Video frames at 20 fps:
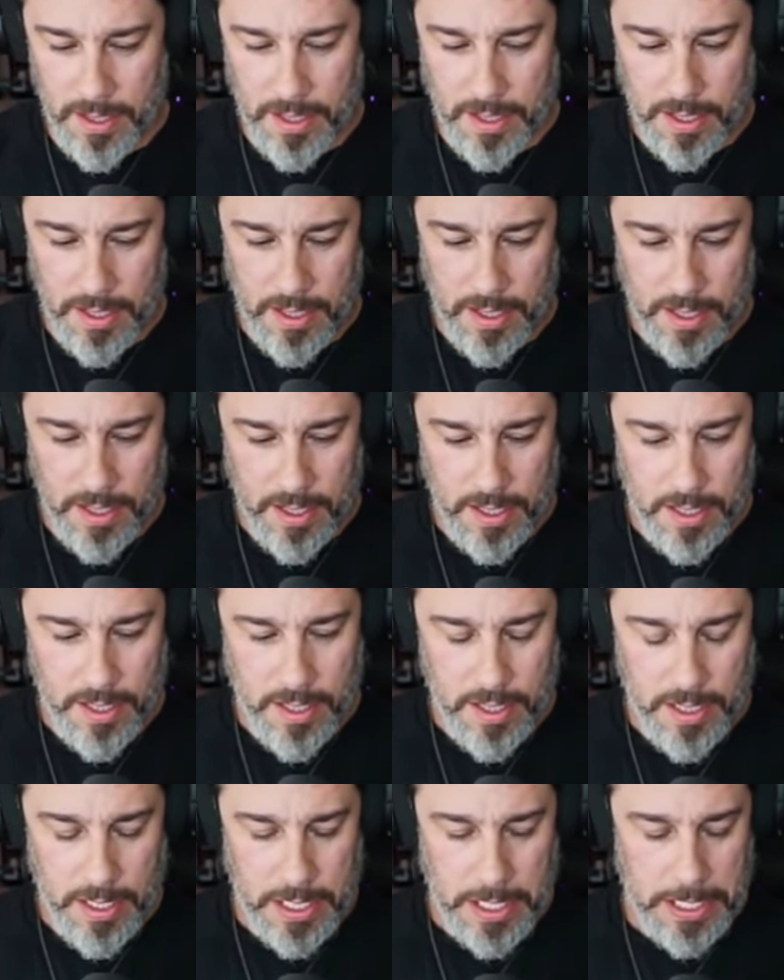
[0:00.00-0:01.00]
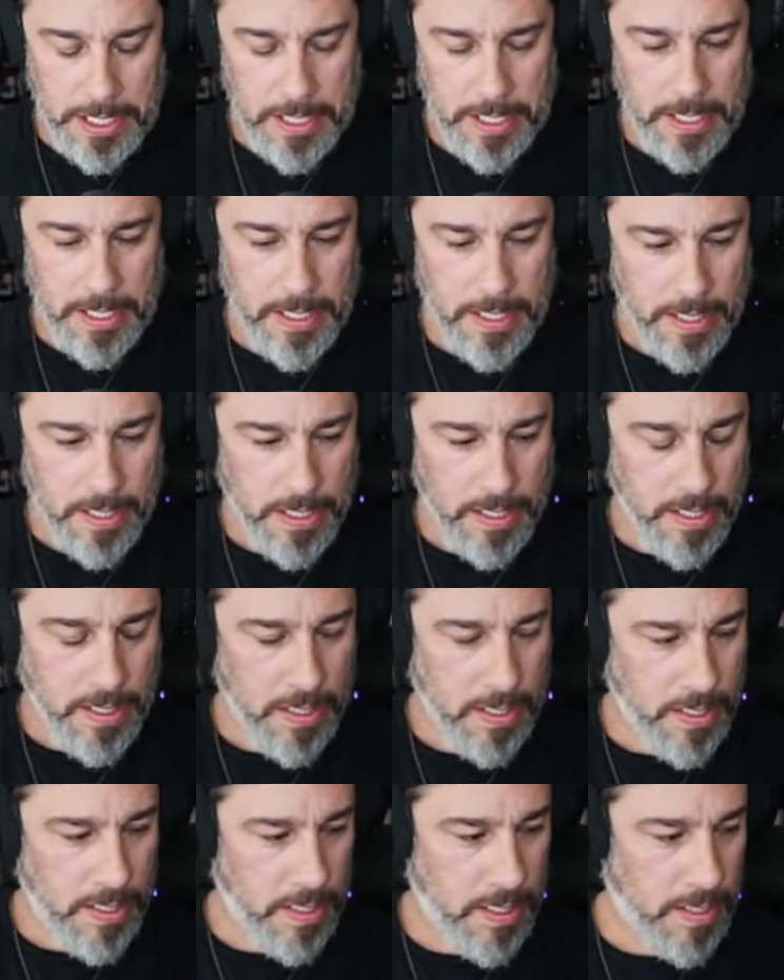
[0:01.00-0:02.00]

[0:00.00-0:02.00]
Nothing is said.